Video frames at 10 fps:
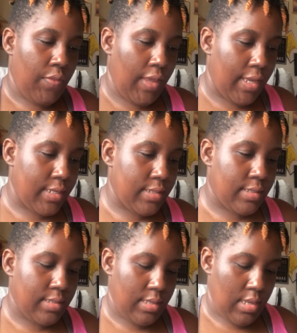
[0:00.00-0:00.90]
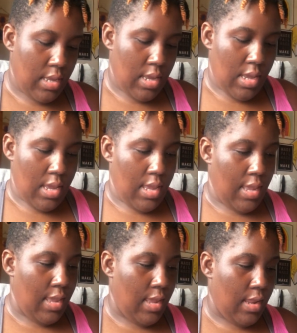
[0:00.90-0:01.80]
things
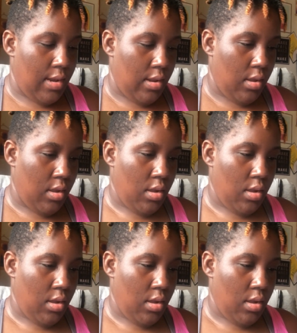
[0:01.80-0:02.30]
in